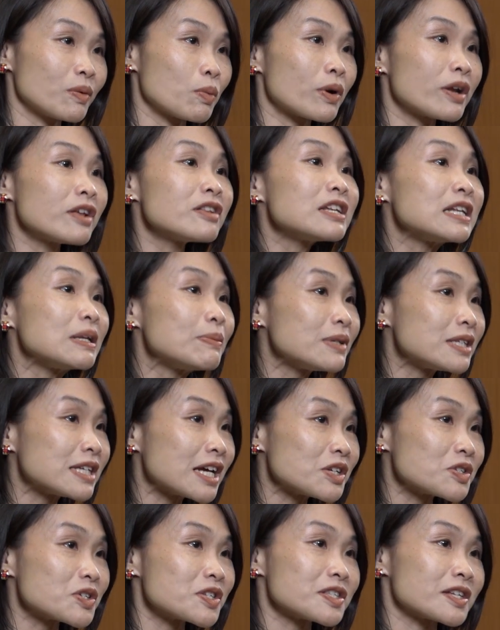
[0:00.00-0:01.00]
What are the
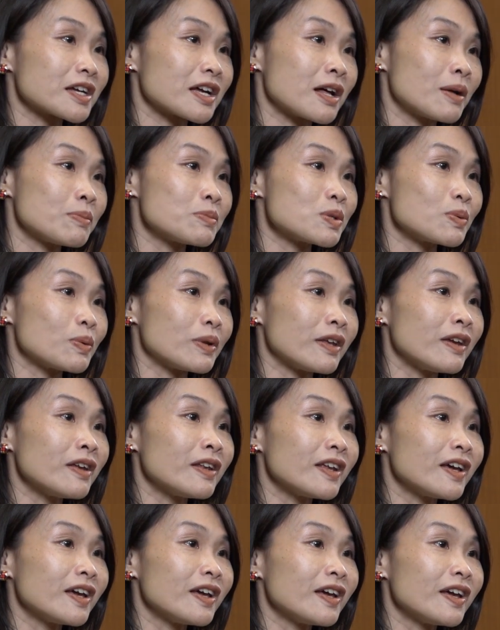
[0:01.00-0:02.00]
limitations that comes with
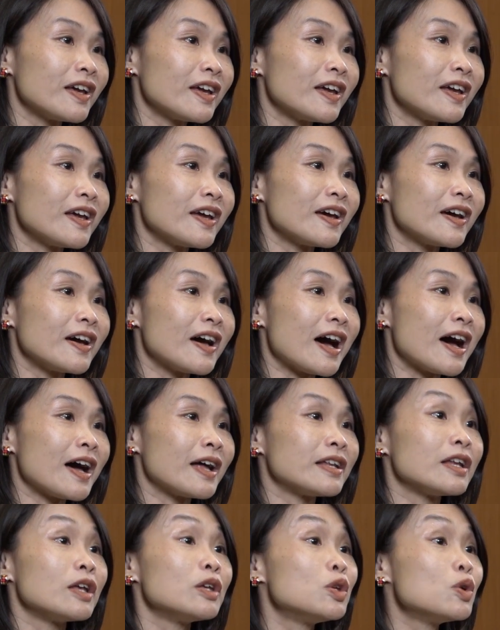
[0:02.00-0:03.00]
it,
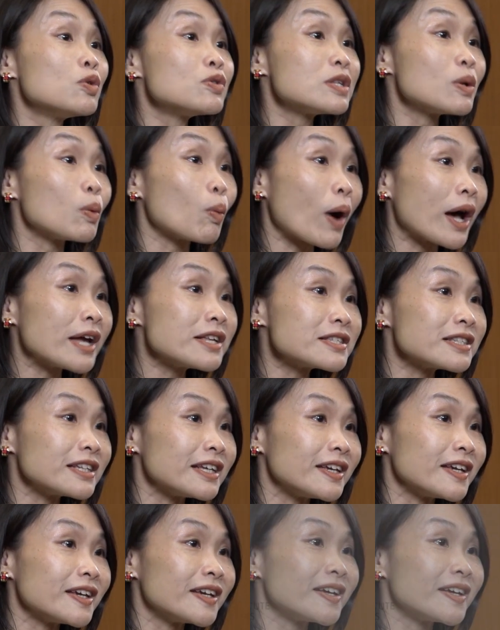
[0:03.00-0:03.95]
and use it wisely.